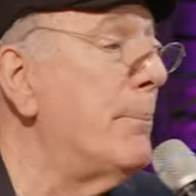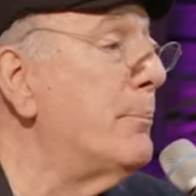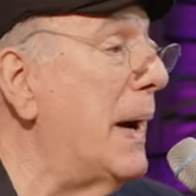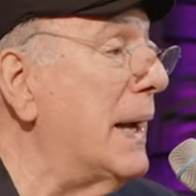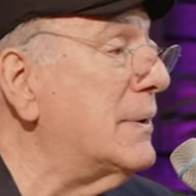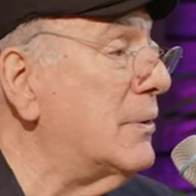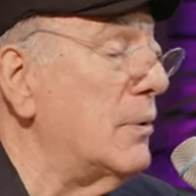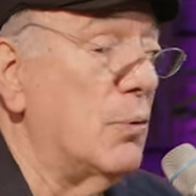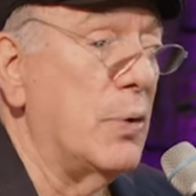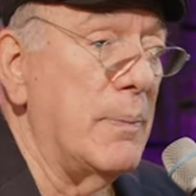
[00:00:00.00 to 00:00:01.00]
but
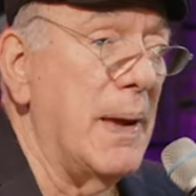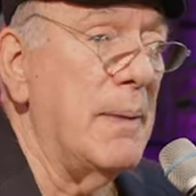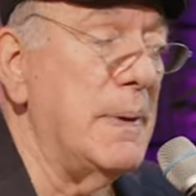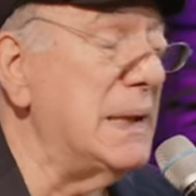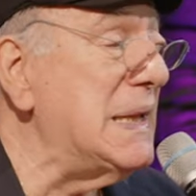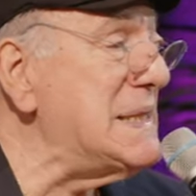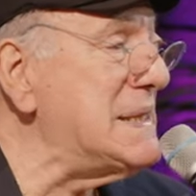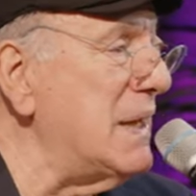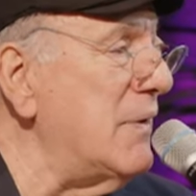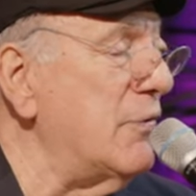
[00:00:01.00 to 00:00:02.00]
we may be
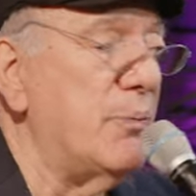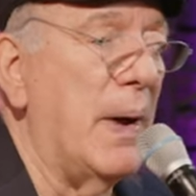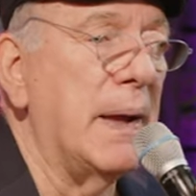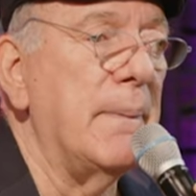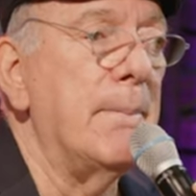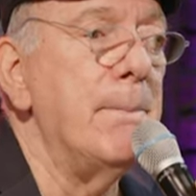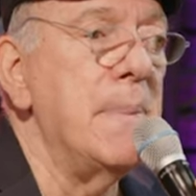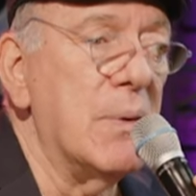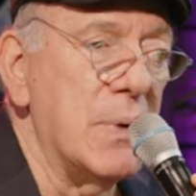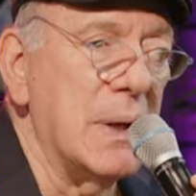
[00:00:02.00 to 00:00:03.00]
deceived by
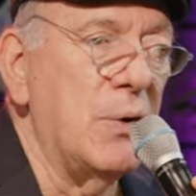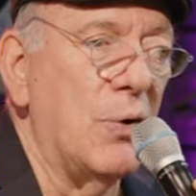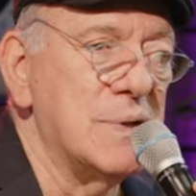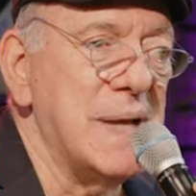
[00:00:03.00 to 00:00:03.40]
miracles,